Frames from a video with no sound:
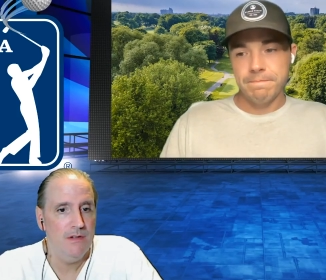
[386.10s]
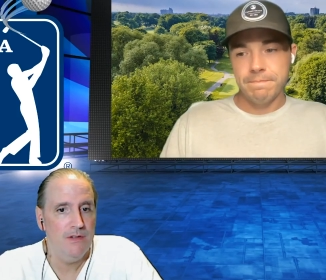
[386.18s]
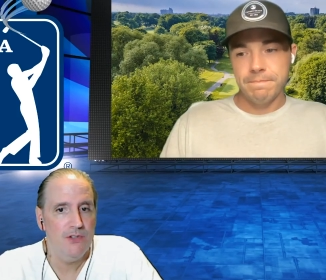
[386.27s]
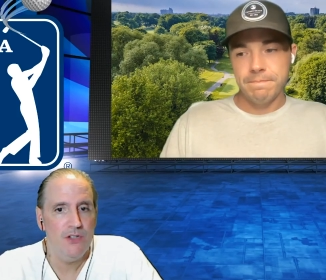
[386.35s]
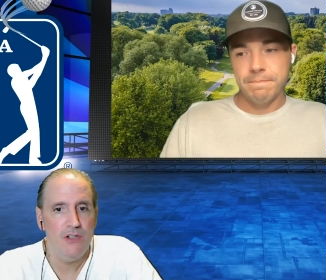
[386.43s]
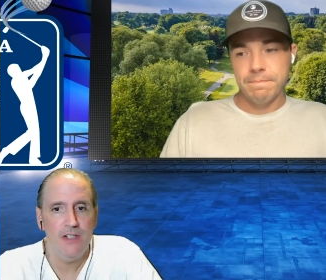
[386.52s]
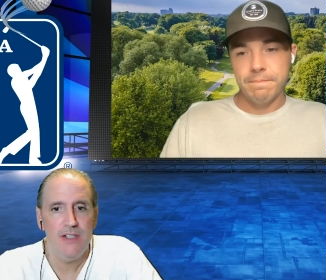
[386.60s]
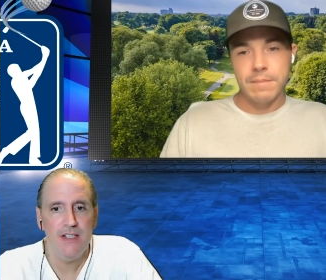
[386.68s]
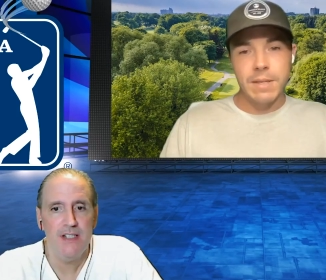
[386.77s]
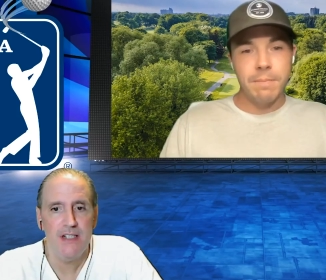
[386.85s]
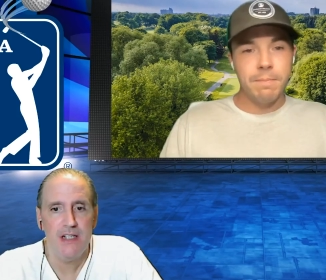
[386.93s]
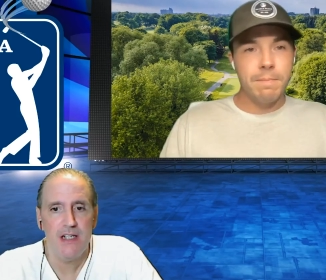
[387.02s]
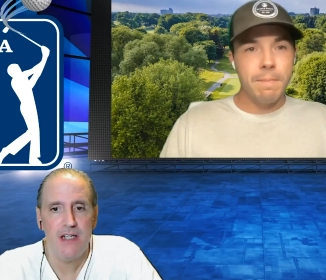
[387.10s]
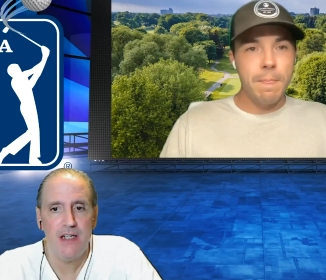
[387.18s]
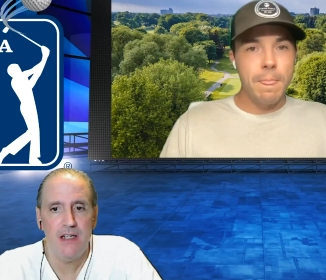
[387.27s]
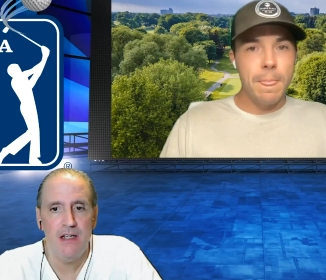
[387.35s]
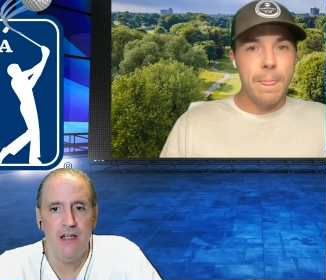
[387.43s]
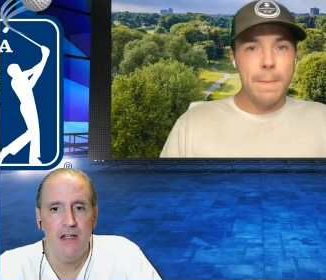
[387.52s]
Speaker 1: So let's yep.
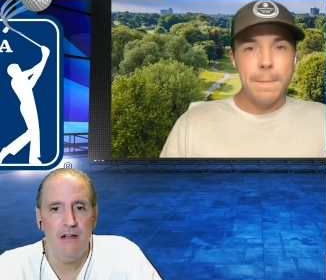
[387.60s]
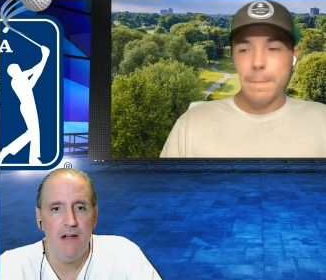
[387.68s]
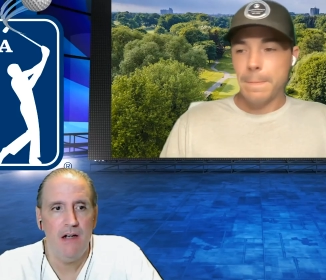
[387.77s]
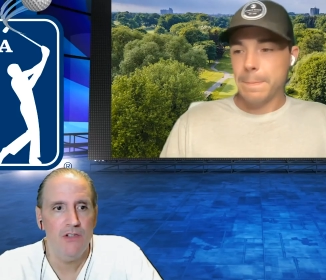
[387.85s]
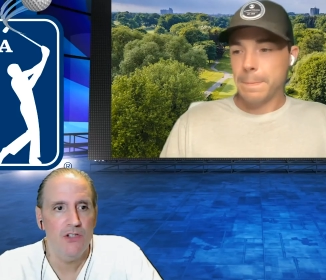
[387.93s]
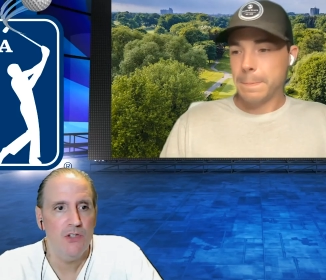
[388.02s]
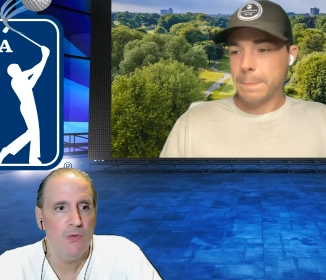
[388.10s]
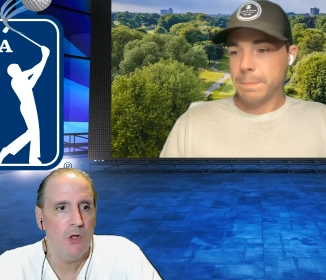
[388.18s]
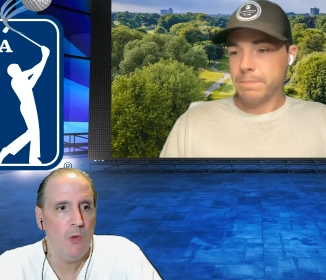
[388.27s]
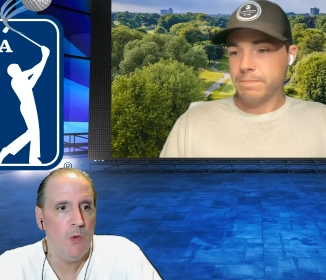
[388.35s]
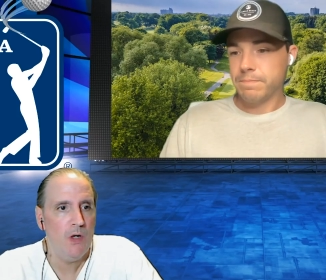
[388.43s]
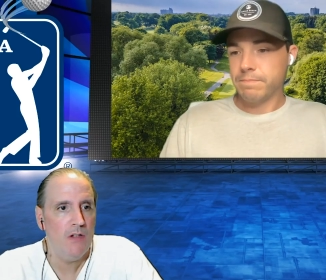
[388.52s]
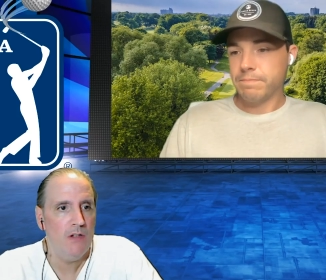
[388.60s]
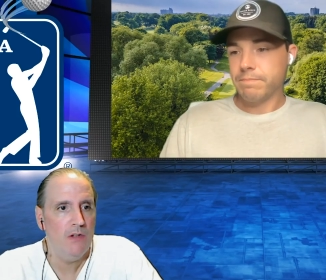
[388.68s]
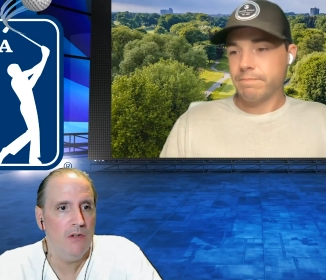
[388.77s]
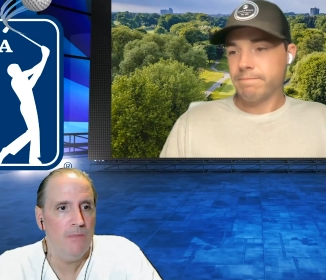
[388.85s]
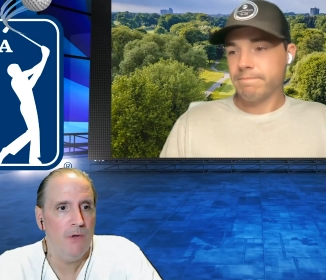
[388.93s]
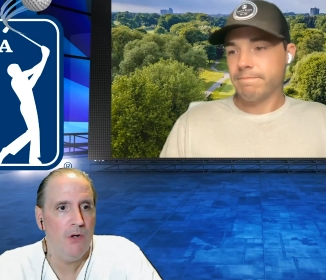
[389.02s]
see. I'll just do a quick
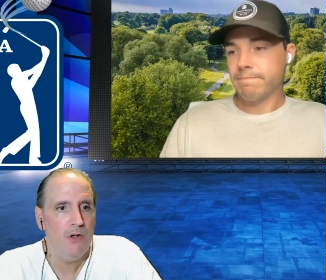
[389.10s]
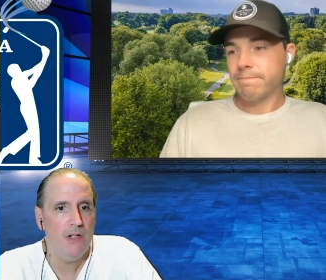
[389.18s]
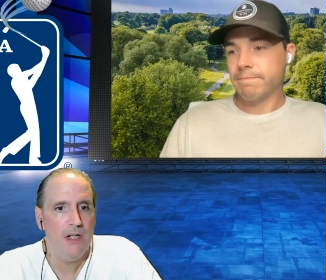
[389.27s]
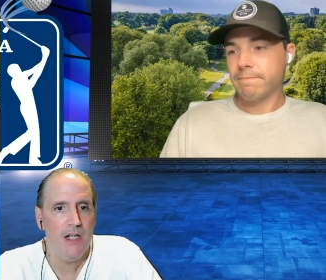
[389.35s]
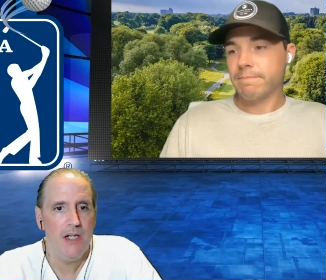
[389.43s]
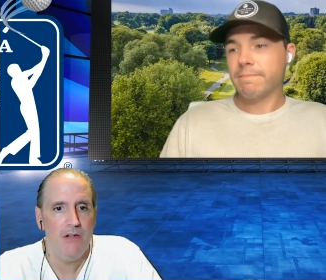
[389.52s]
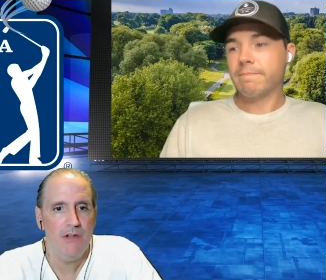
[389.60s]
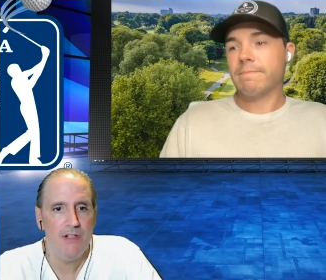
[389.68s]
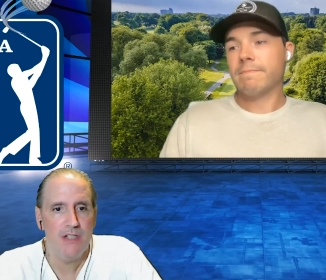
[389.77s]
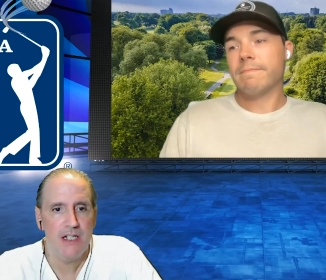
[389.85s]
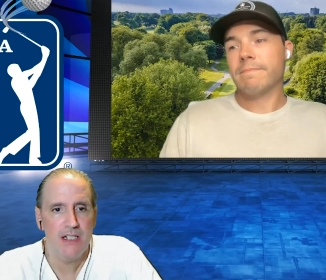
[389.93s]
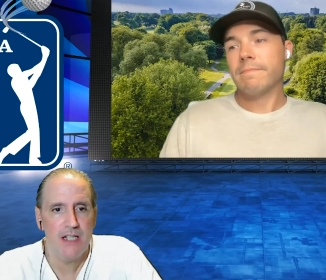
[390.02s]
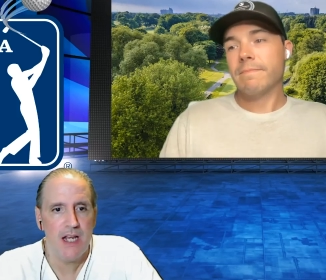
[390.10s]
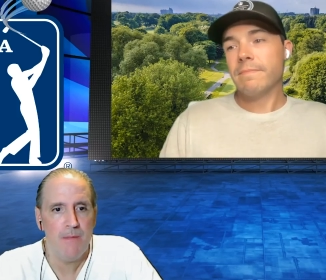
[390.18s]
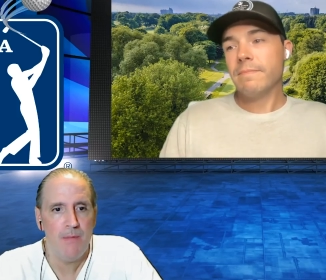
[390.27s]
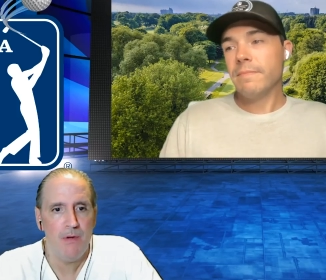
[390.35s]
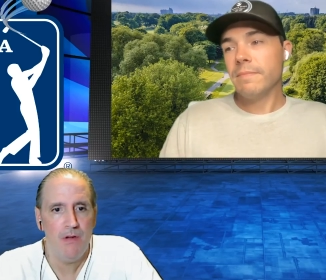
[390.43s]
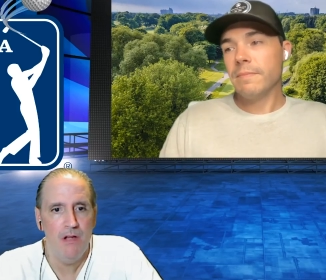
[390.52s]
little parlay here as an
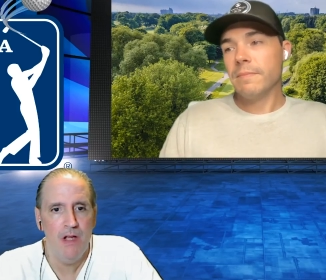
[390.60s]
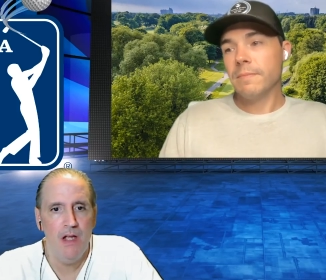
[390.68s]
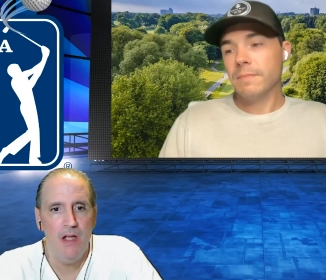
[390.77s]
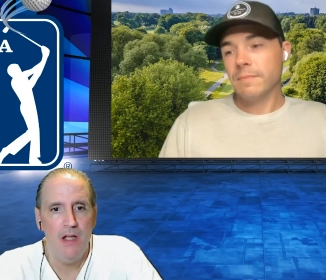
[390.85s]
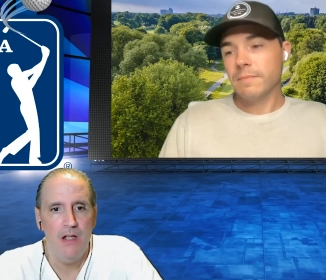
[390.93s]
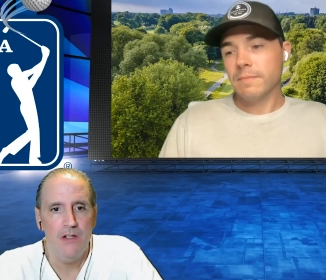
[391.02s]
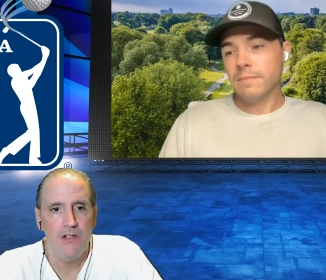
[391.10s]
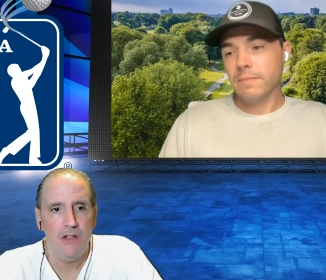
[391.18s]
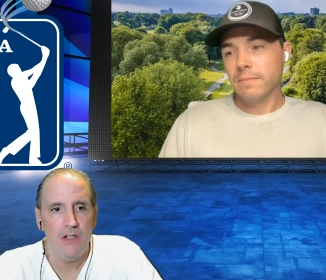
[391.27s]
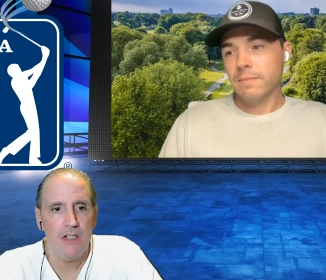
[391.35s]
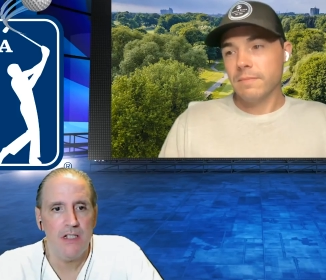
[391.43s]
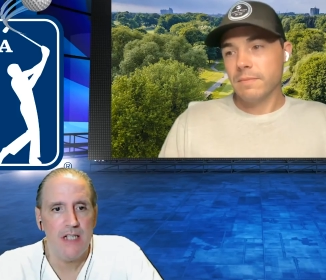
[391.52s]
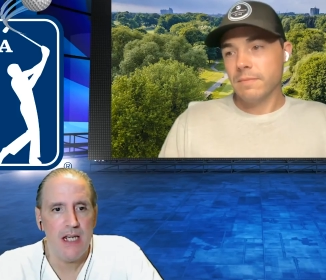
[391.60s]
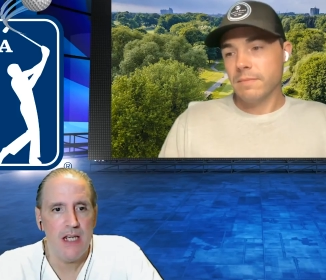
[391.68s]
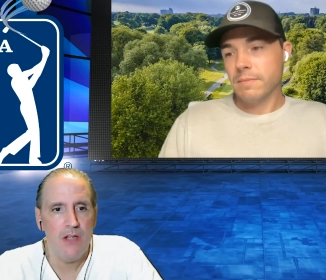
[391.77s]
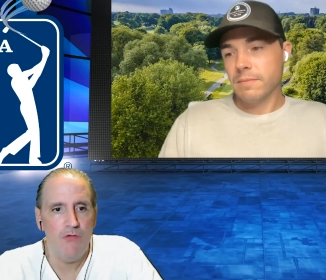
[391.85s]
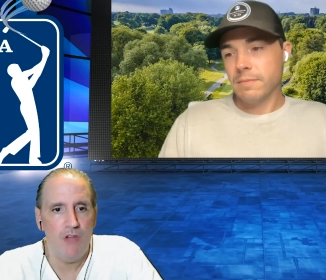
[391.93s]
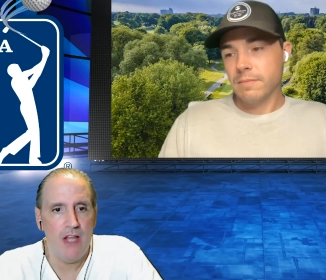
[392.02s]
example. So let's say
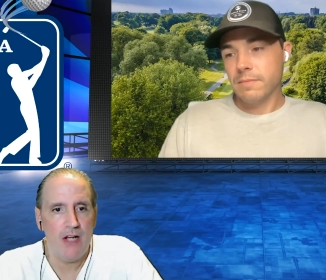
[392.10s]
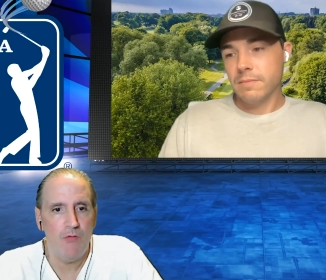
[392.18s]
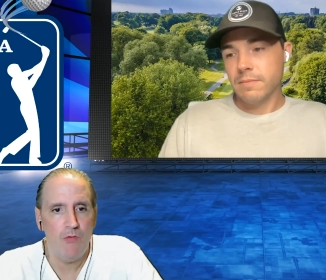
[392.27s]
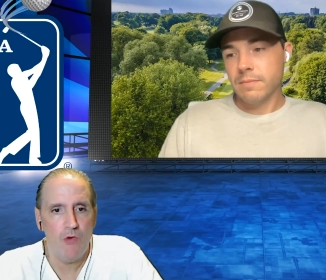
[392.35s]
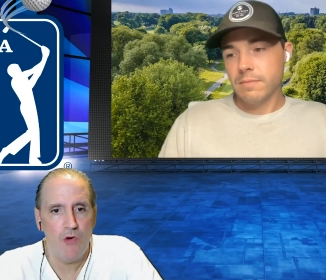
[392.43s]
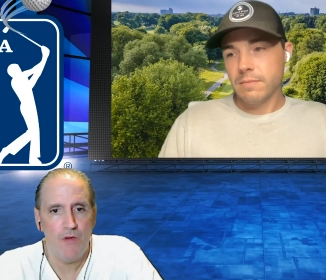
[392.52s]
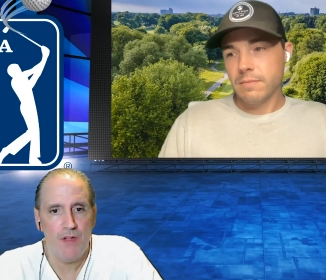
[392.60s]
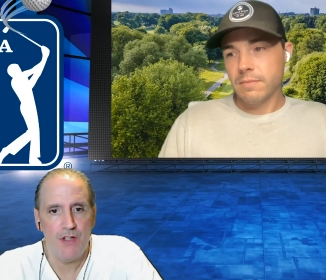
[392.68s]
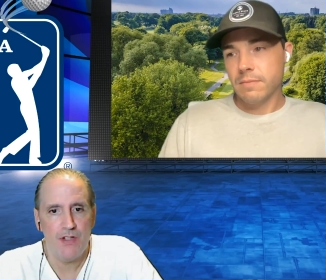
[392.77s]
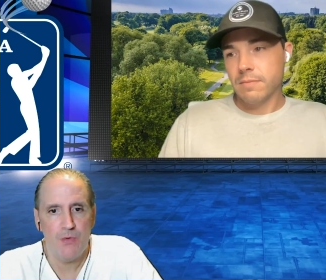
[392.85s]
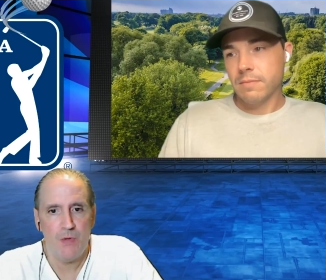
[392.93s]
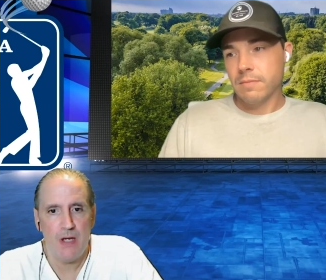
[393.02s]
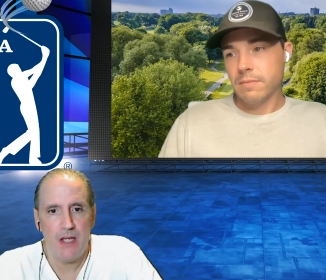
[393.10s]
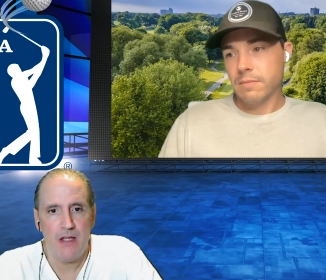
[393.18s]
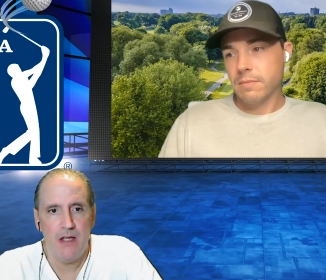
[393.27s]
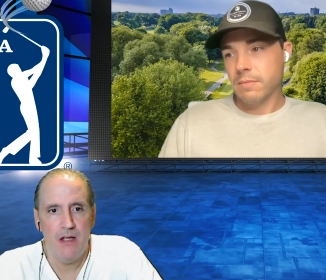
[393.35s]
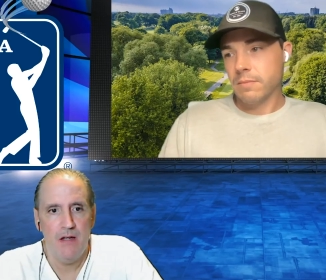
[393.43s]
you like Rory this week,